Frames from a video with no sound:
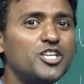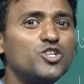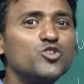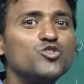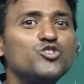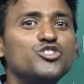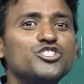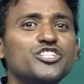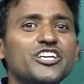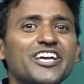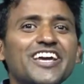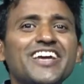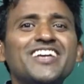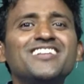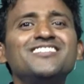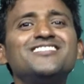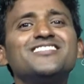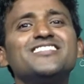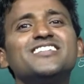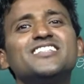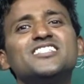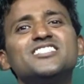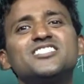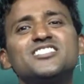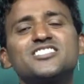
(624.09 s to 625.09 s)
to change
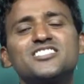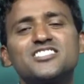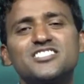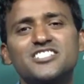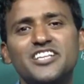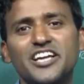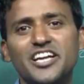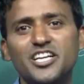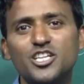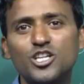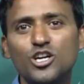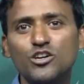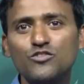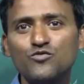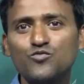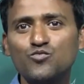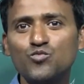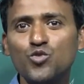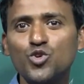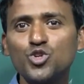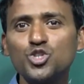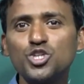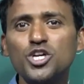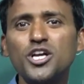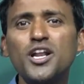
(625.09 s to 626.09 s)
its state of
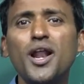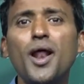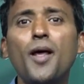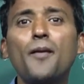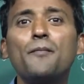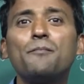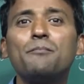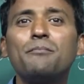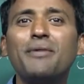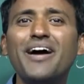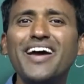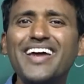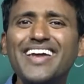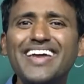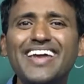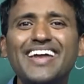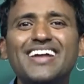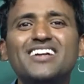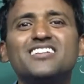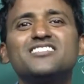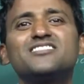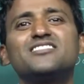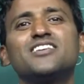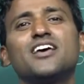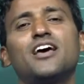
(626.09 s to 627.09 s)
motion by
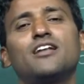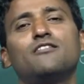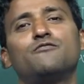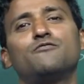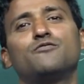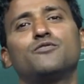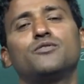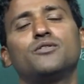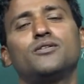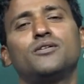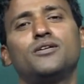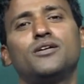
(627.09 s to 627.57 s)
itself.